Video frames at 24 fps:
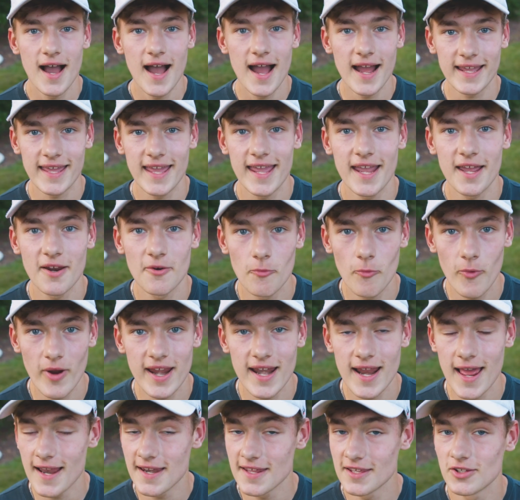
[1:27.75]
I can't
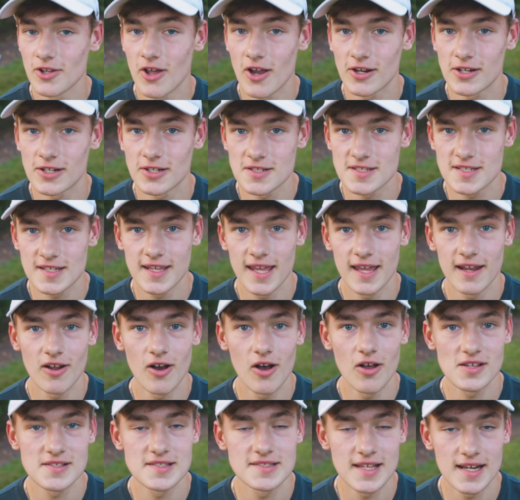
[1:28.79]
wait any longer to get
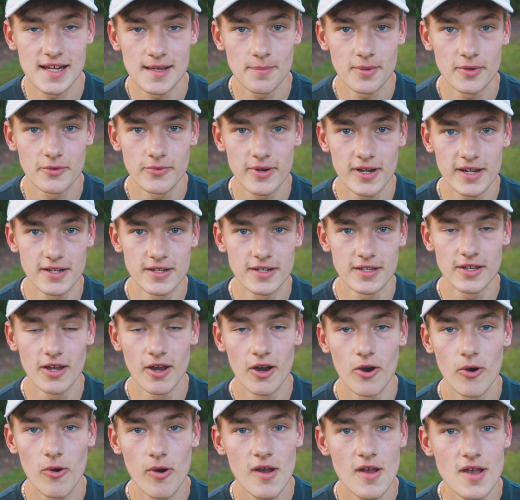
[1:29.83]
all set up and ready to
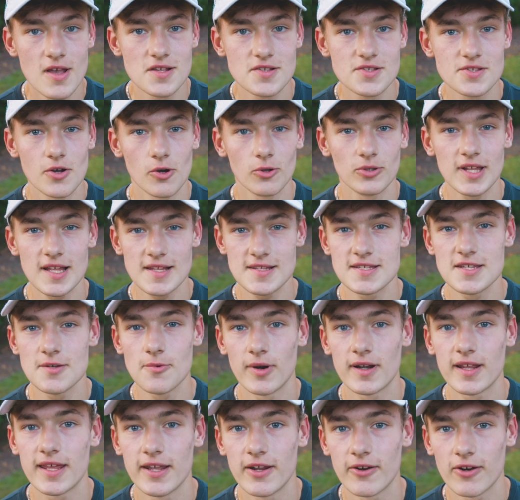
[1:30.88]
go, so let's see
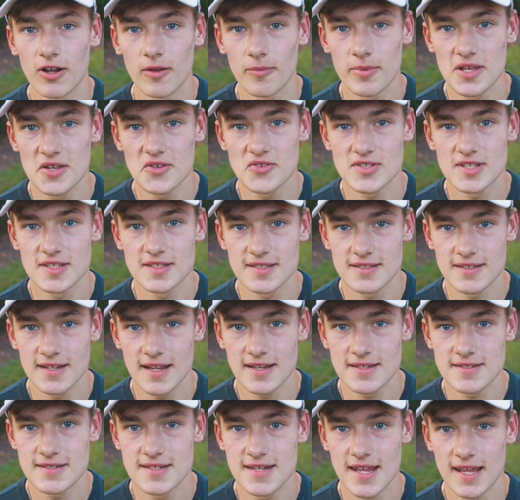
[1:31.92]
what gear I'll be using
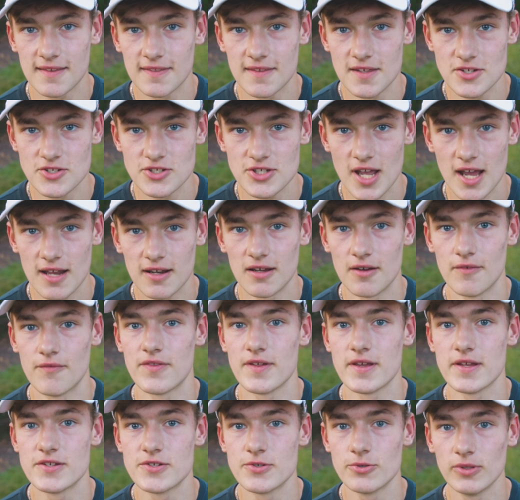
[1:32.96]
tonight to take this shot of
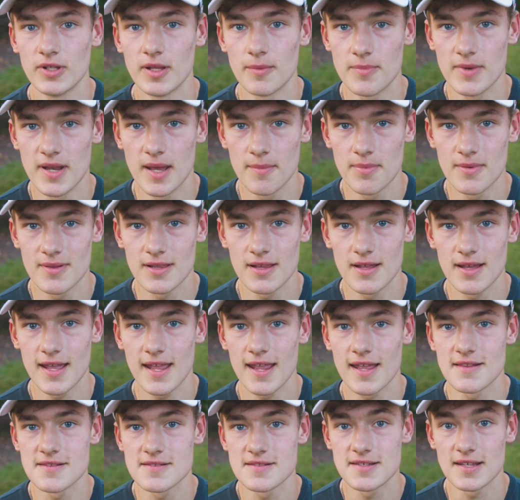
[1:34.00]
the Tulip Nebula
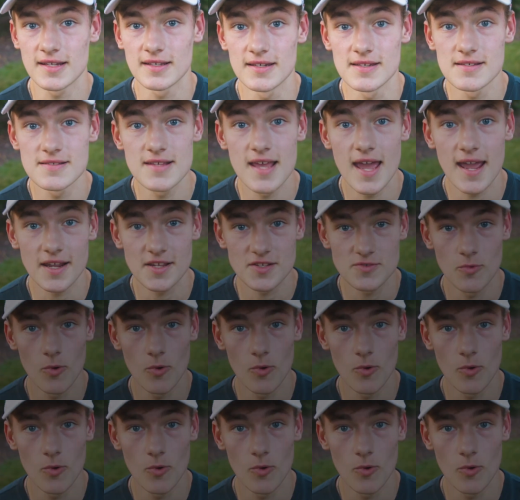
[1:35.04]
and Cygnus X